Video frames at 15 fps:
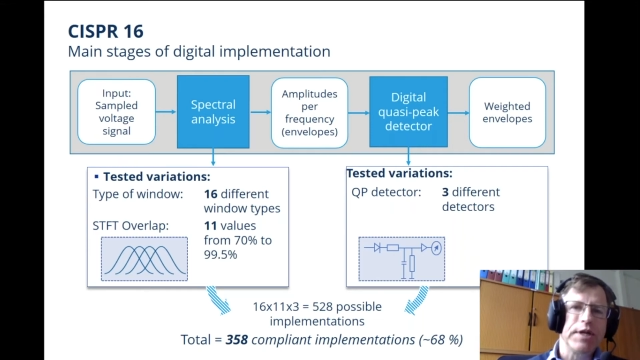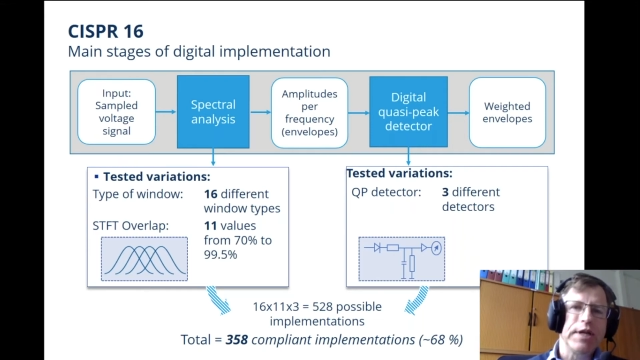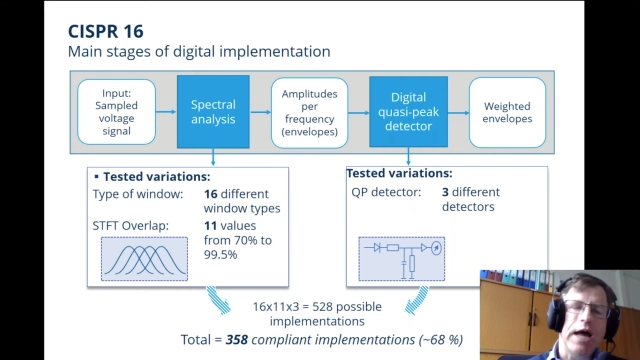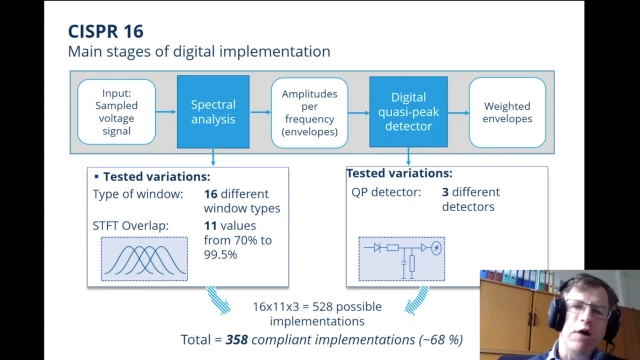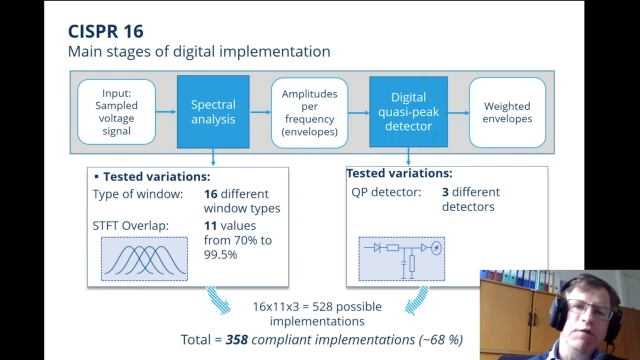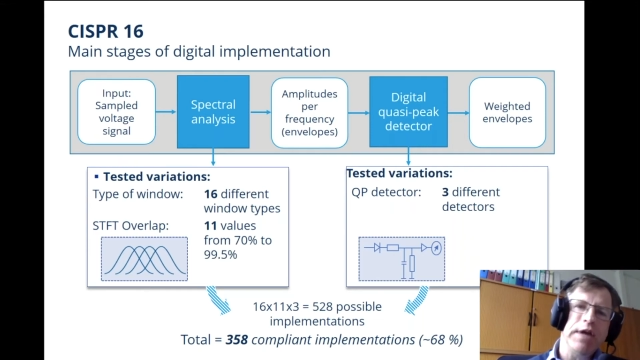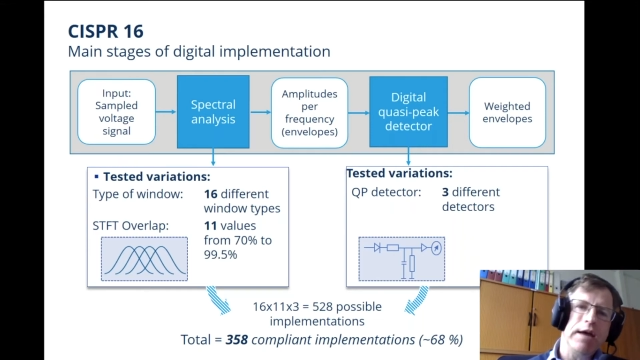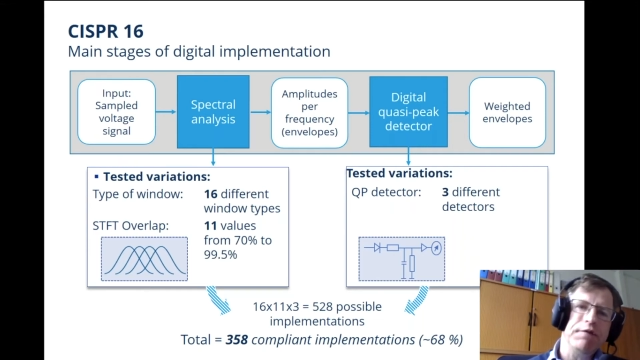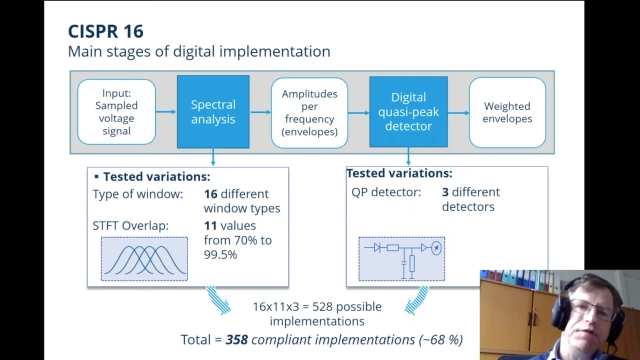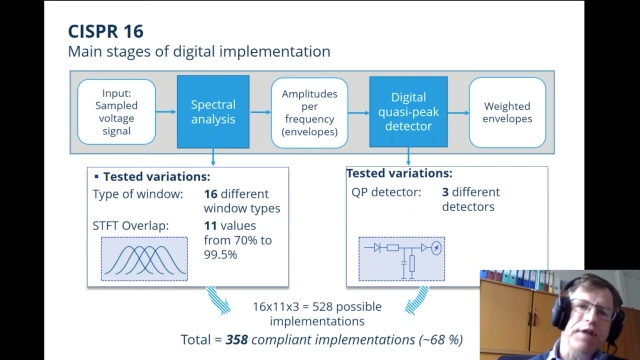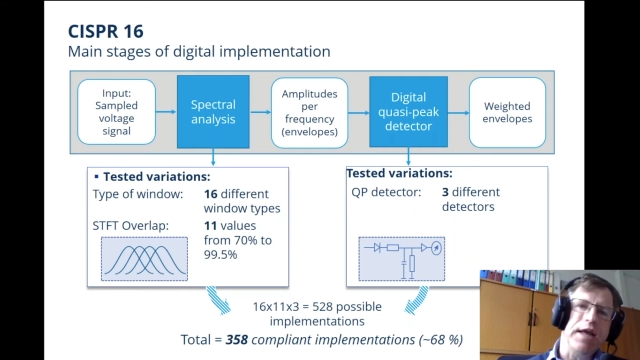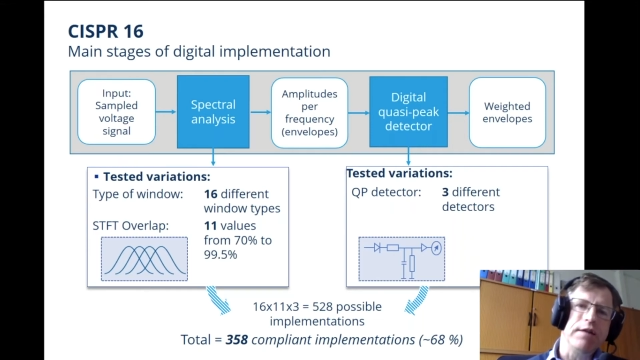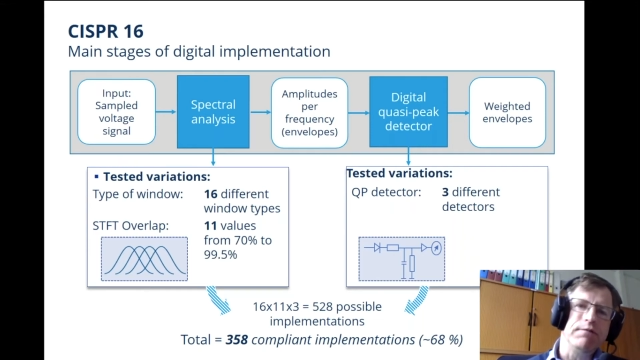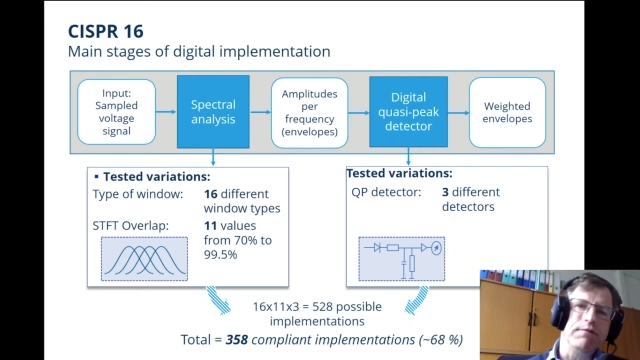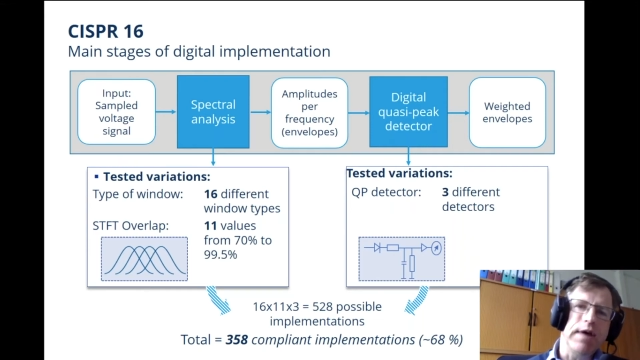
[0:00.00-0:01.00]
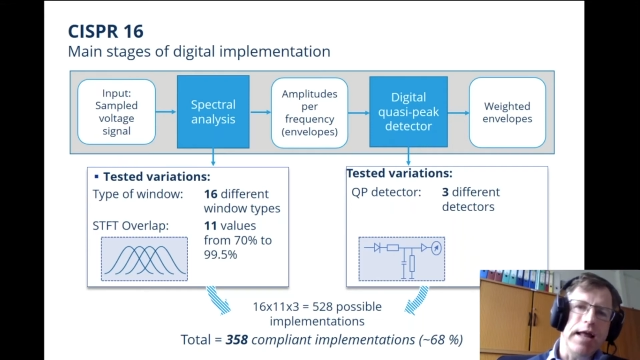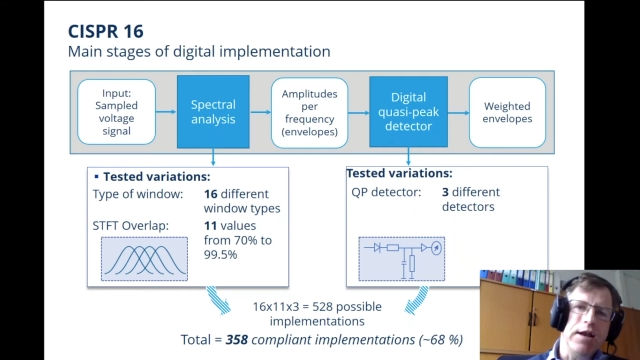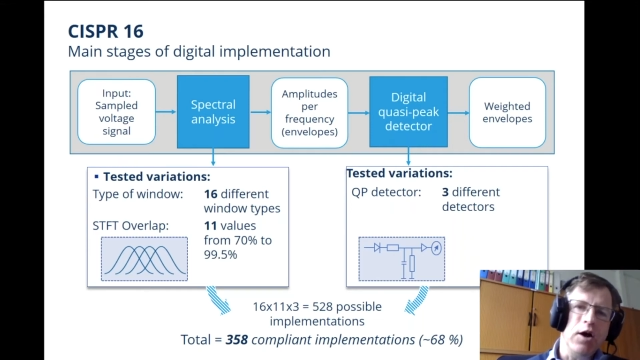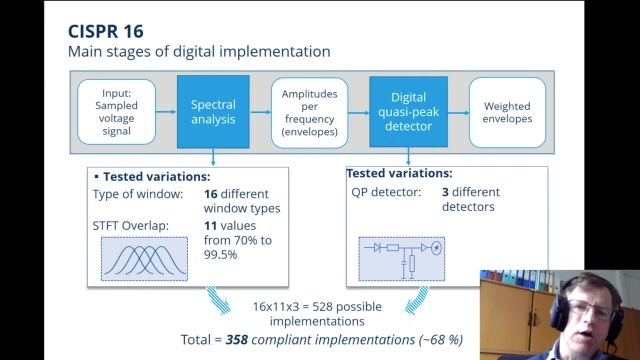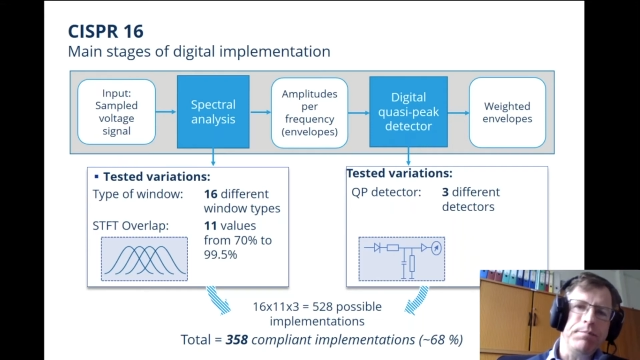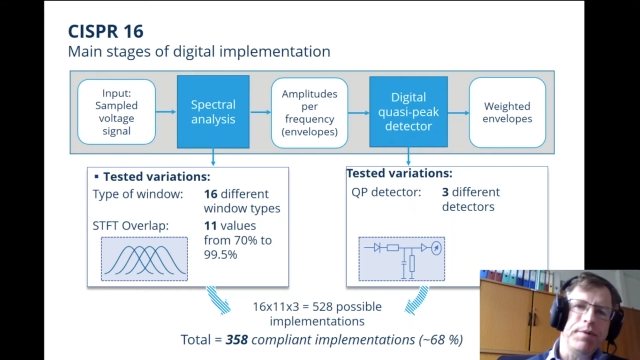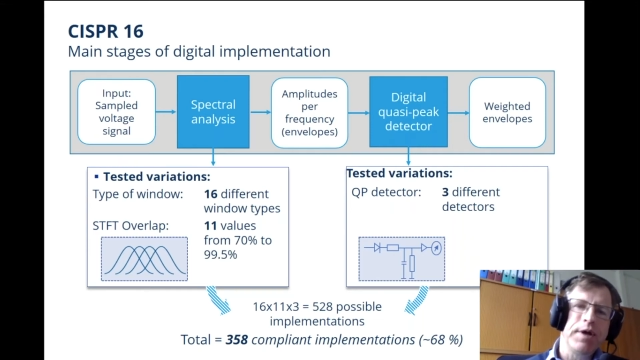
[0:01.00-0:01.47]
now we have the
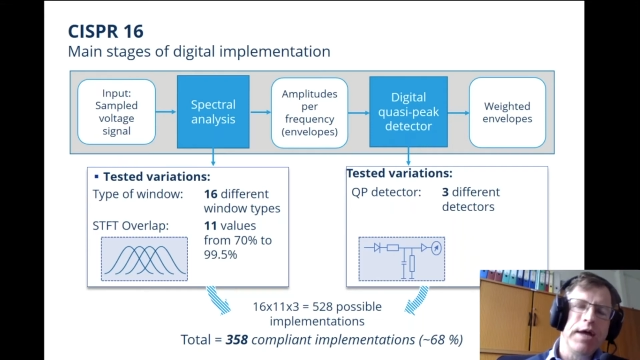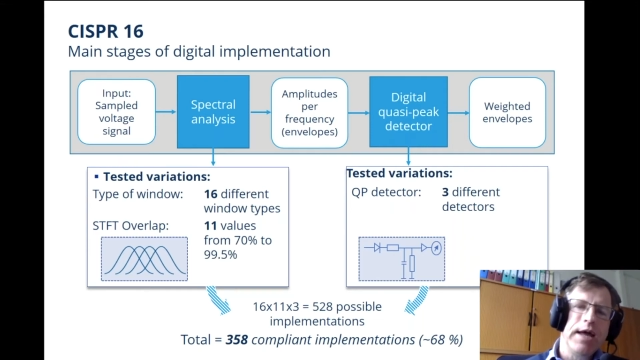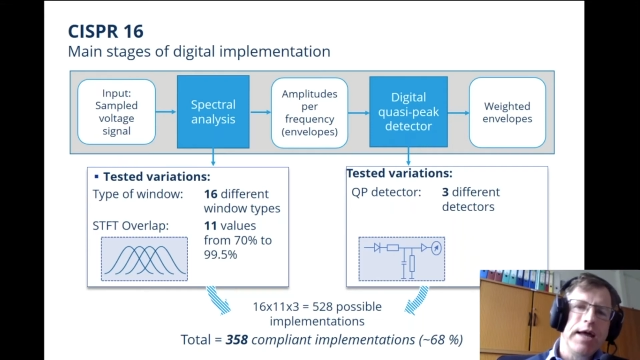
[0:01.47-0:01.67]
envelope,